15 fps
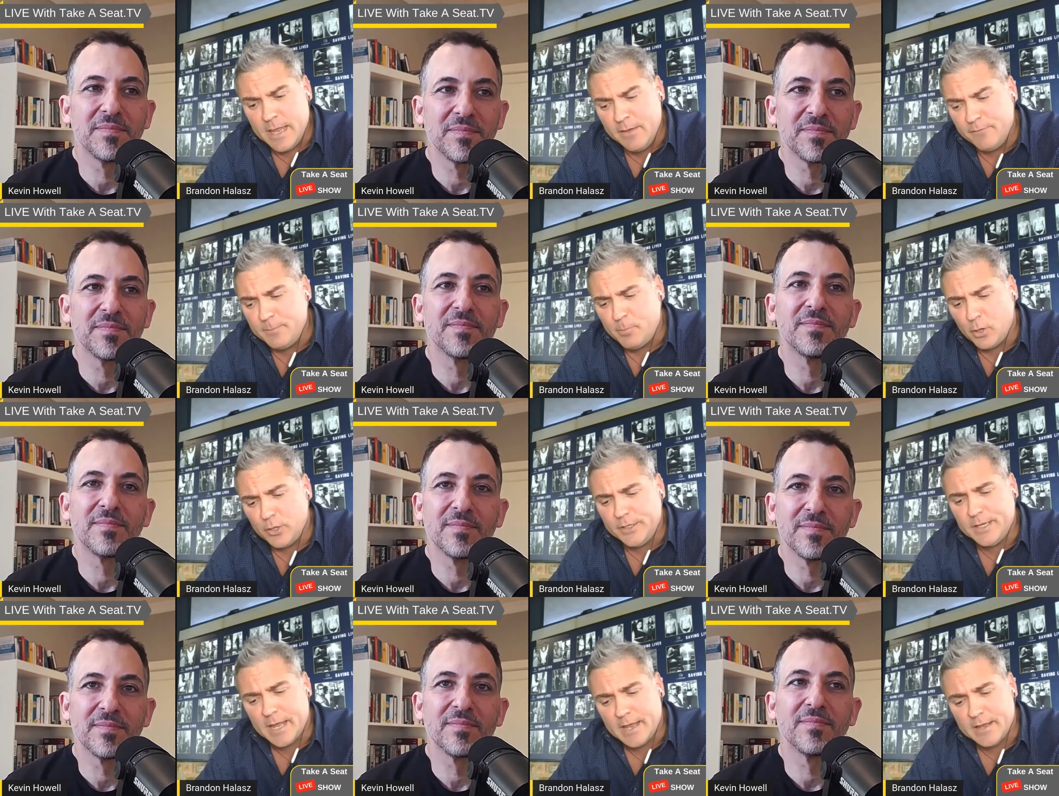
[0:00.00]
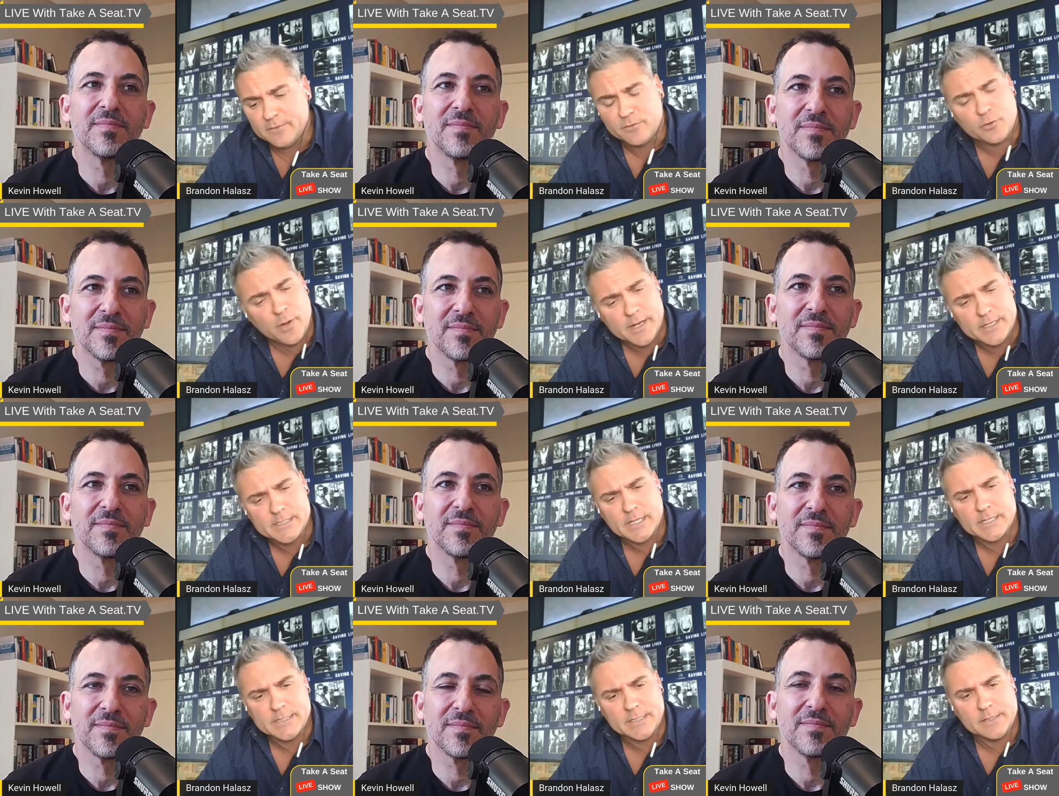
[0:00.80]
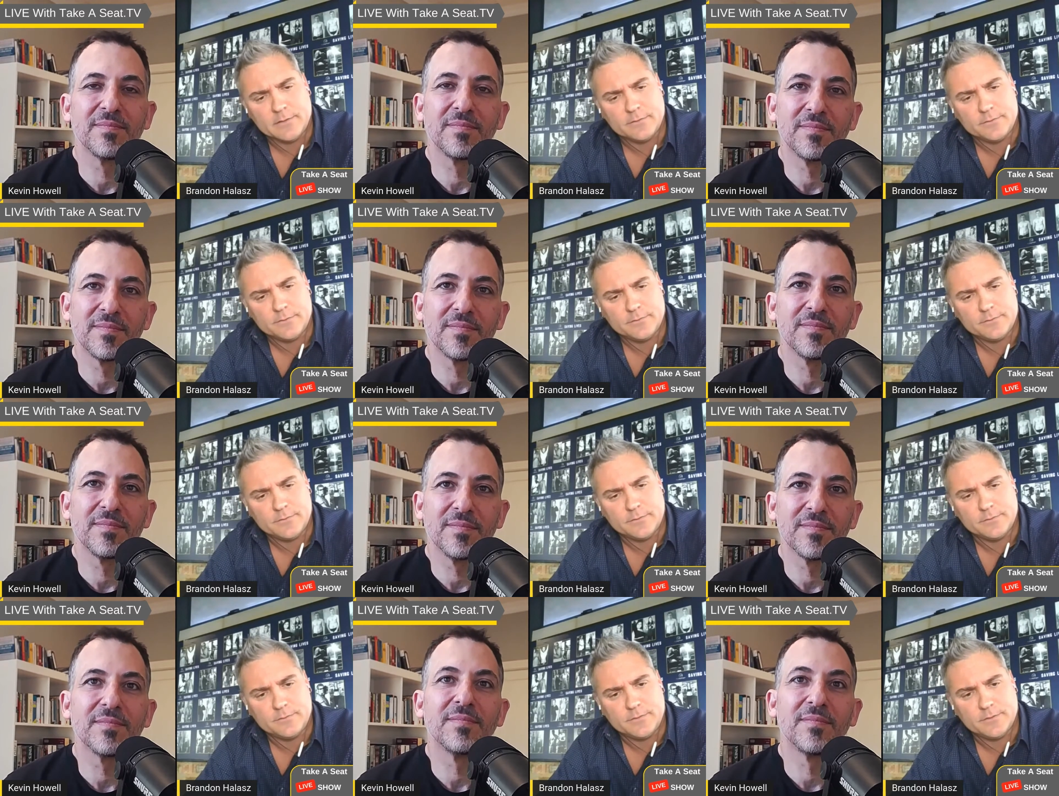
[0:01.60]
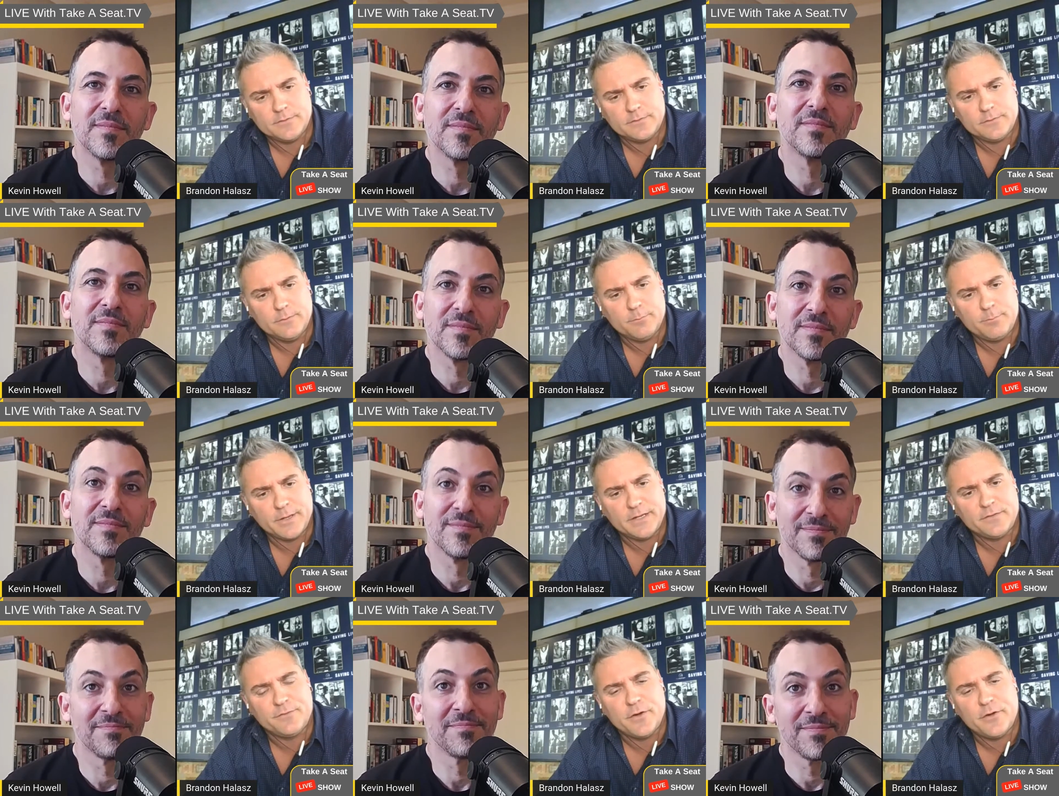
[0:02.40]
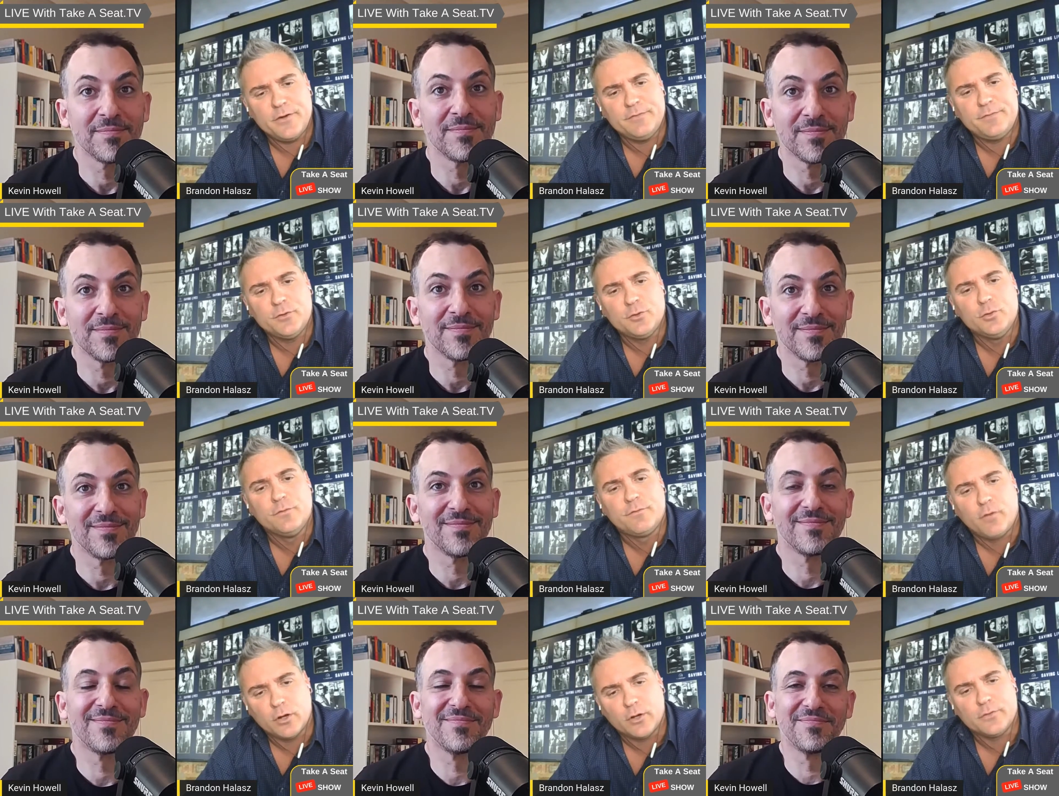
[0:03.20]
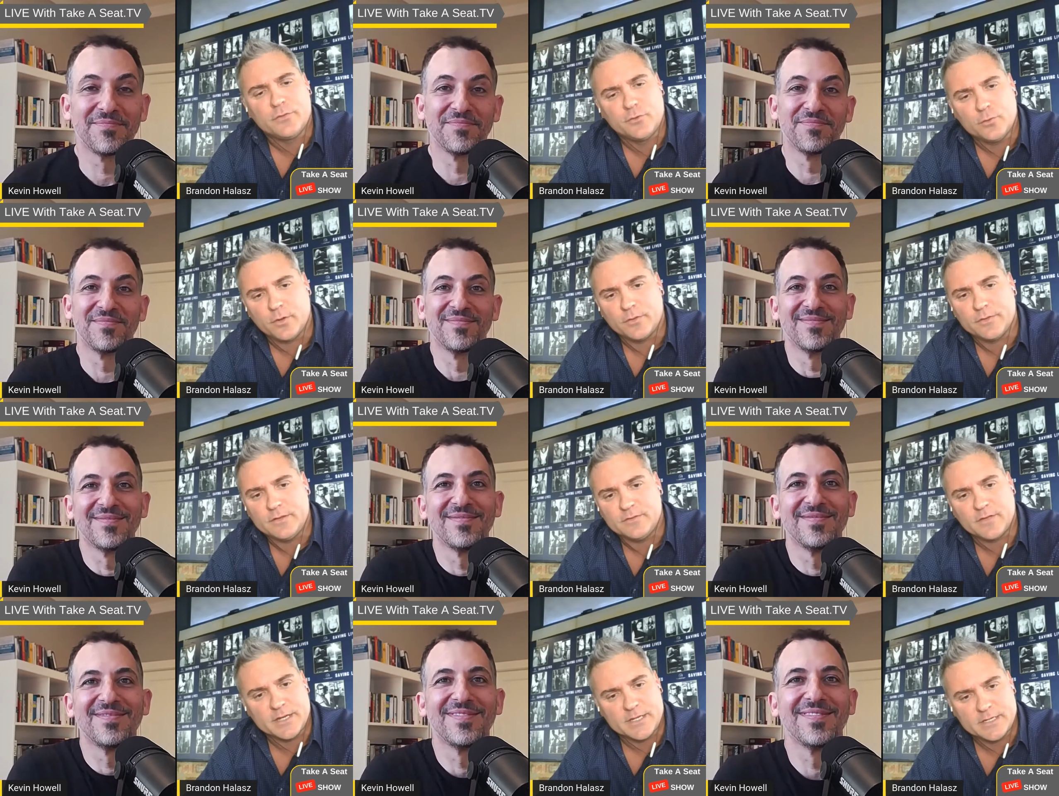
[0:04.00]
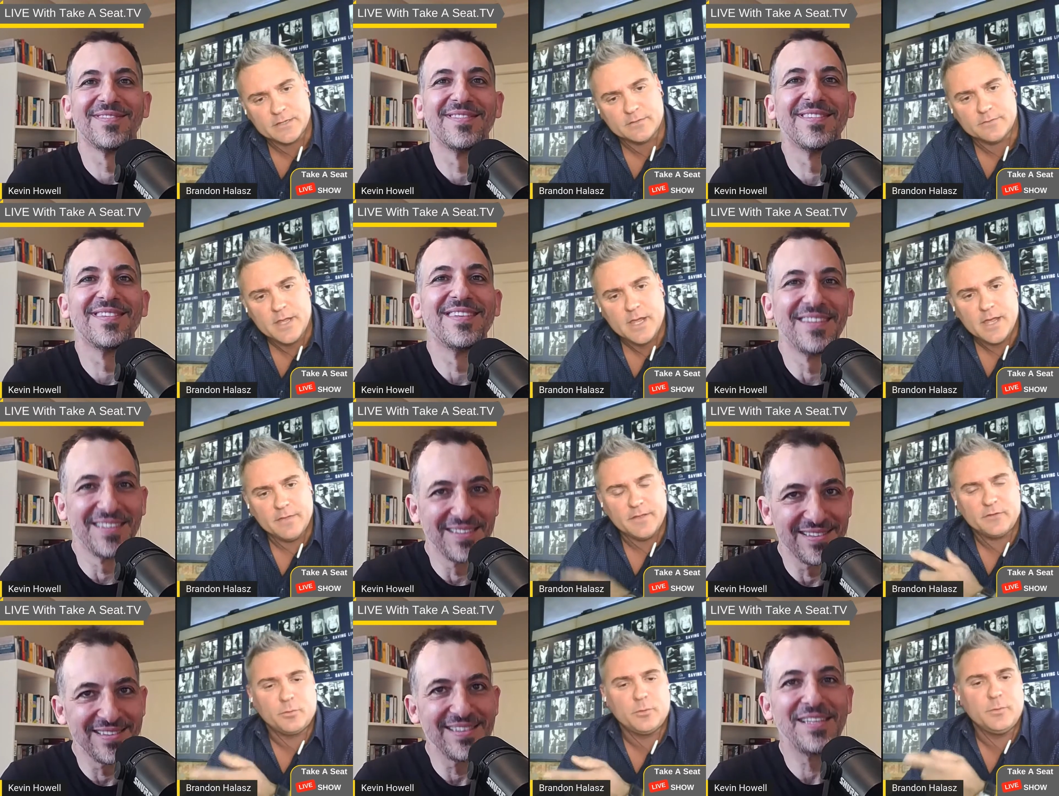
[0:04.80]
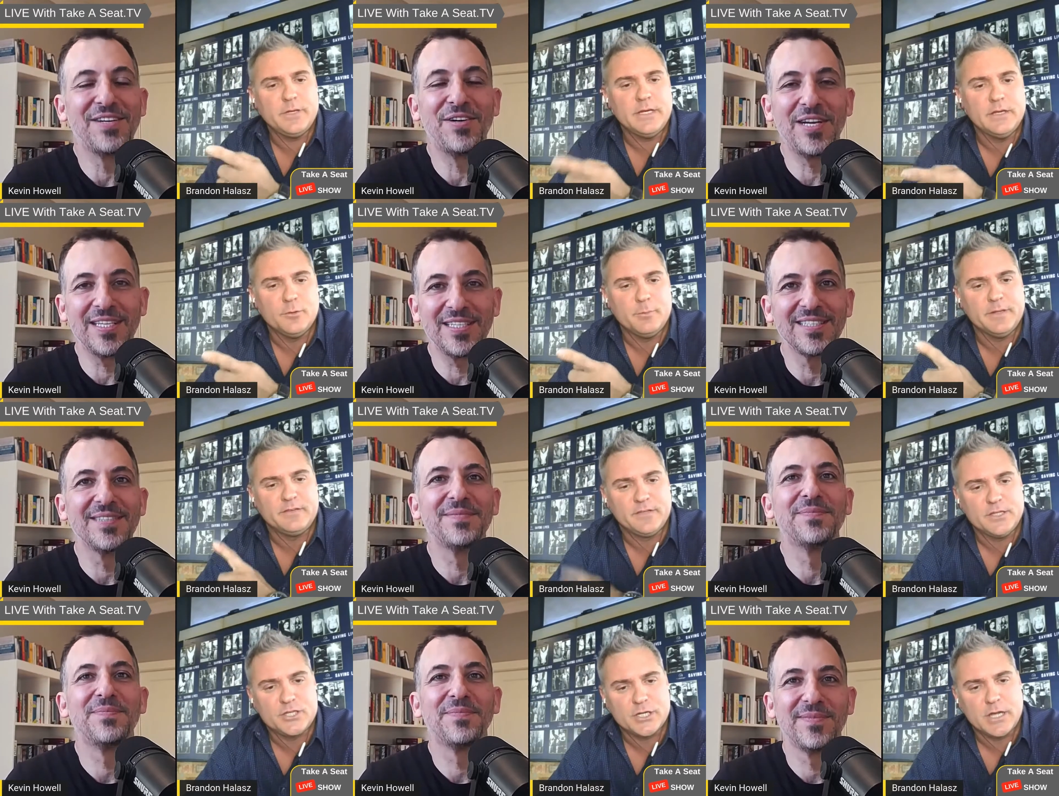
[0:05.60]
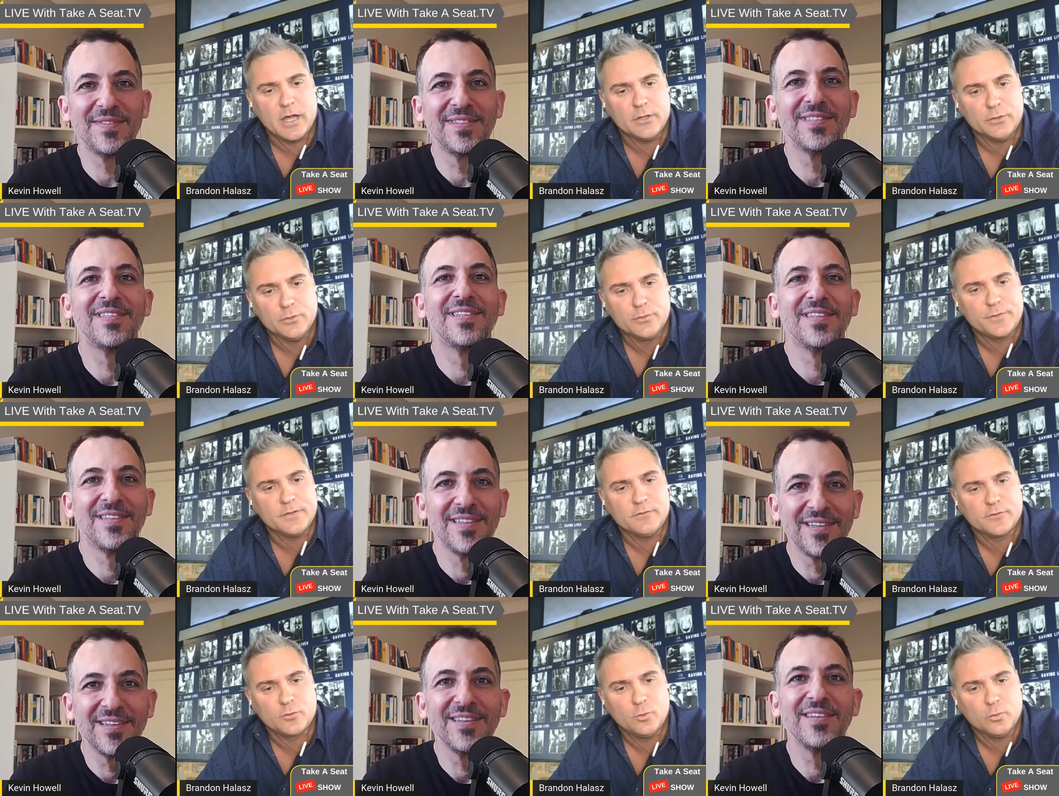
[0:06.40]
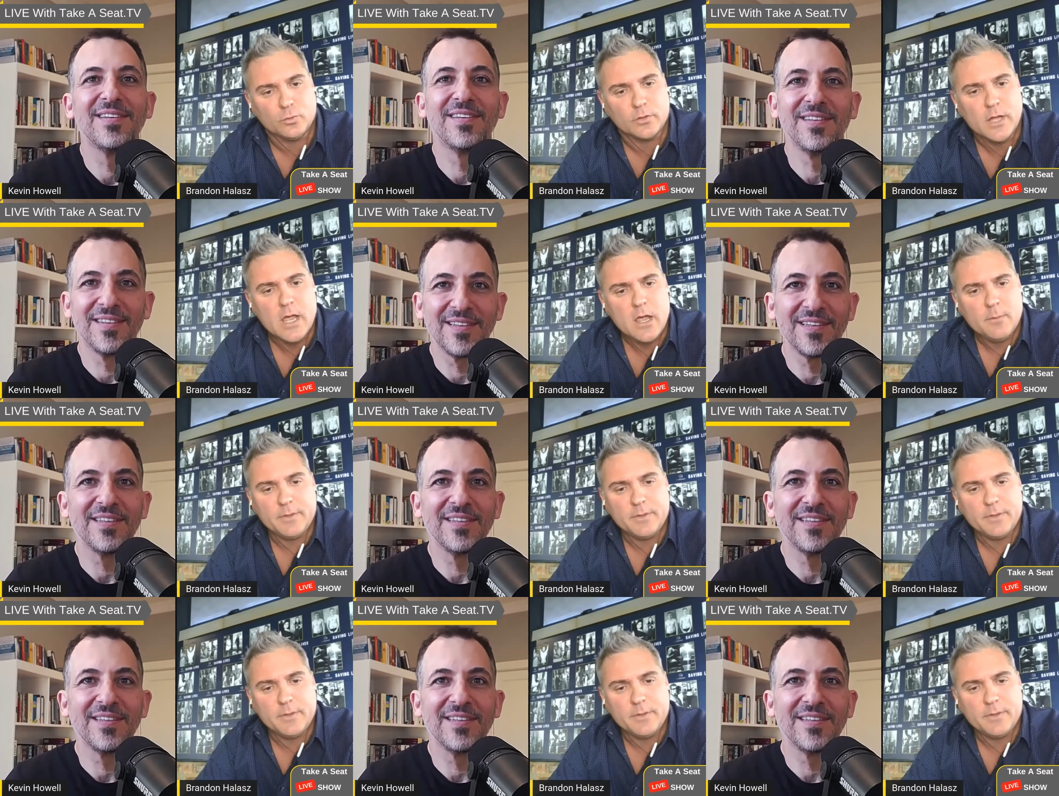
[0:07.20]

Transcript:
Speaker 1: everybody has great ideas. This, but it's very few who follow through on these ideas. And that's what we need to be teaching our youth in school